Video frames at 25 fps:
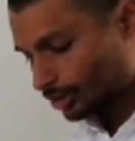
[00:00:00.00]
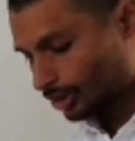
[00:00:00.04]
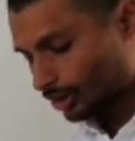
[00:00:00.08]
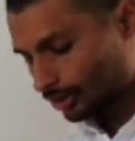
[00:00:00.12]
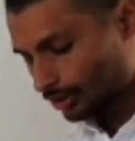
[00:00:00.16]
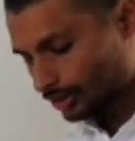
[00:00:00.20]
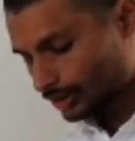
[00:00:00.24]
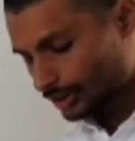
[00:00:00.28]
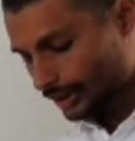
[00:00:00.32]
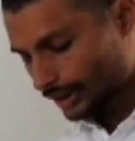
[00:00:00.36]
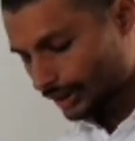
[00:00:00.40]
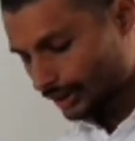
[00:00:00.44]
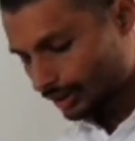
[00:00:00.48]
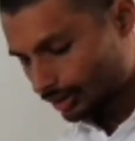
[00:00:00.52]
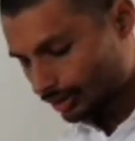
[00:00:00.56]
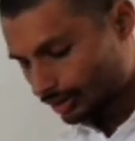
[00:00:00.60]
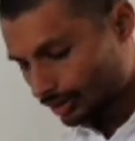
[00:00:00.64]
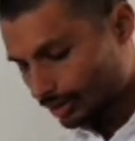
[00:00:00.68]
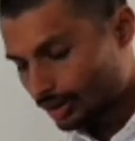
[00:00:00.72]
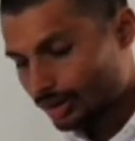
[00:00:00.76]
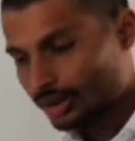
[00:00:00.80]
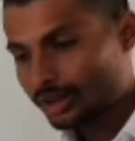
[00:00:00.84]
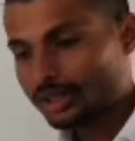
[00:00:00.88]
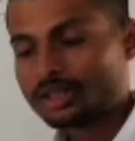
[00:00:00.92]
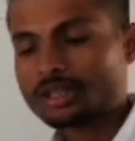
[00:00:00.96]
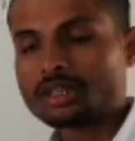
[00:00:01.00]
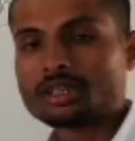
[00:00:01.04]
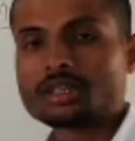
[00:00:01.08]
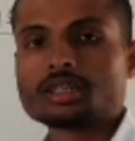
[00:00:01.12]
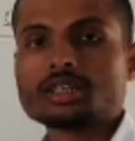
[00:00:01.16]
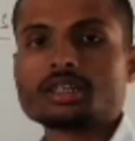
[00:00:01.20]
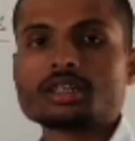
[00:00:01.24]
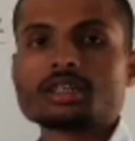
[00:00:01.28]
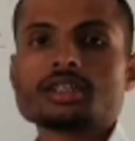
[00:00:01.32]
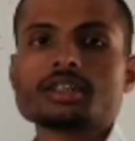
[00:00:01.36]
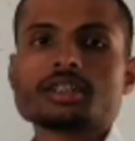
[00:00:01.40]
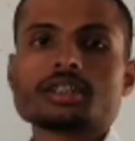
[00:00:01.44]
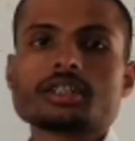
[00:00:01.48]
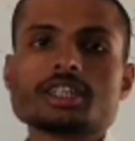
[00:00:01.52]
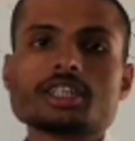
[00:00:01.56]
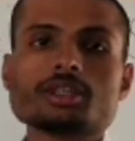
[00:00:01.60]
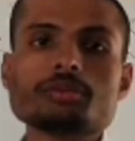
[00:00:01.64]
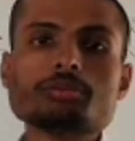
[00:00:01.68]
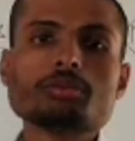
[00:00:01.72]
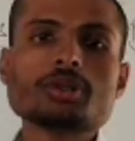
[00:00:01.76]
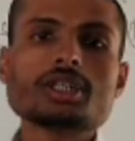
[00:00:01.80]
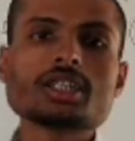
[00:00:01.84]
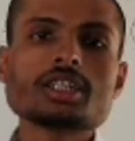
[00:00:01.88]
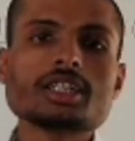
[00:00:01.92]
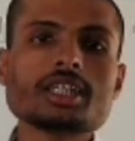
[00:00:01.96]
So using
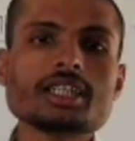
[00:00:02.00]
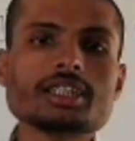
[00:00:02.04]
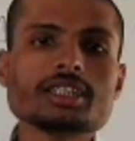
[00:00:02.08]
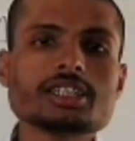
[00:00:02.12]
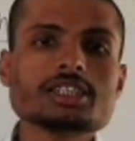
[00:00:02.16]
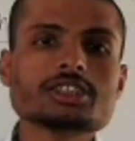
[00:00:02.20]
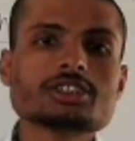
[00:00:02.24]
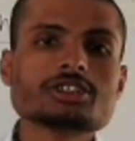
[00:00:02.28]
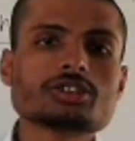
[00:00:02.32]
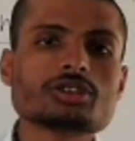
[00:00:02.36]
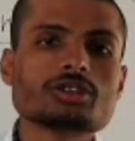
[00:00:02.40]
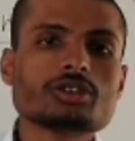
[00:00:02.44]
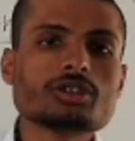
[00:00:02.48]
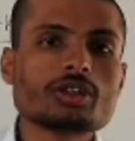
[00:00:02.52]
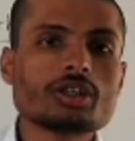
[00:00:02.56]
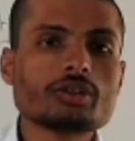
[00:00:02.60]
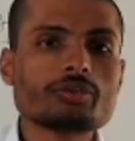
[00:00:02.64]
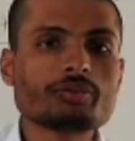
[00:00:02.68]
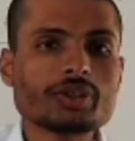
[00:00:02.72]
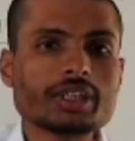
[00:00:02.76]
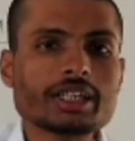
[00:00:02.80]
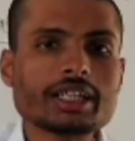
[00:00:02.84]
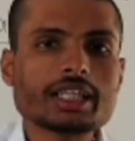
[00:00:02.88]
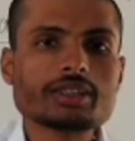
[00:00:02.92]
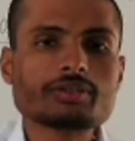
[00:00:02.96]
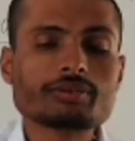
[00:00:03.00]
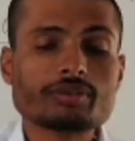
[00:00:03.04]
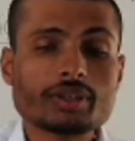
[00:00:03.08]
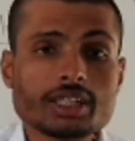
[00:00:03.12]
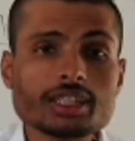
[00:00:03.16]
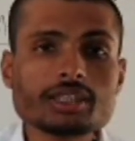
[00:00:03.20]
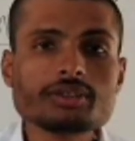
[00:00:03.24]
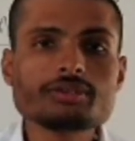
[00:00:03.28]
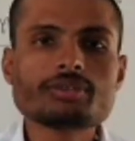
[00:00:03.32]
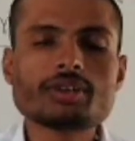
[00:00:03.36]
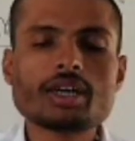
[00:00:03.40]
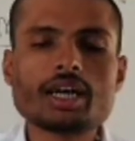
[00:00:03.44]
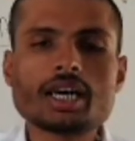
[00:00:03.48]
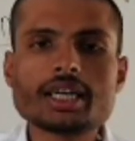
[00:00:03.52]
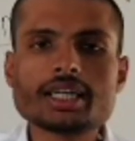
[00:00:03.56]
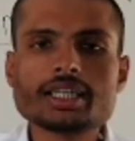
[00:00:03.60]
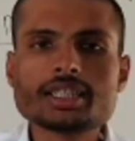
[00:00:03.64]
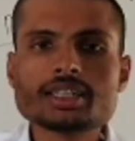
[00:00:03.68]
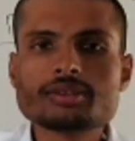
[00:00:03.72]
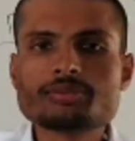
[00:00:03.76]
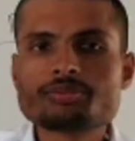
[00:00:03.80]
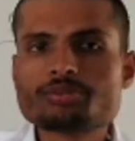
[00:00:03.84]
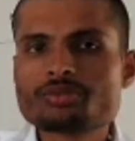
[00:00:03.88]
number line also we can verify,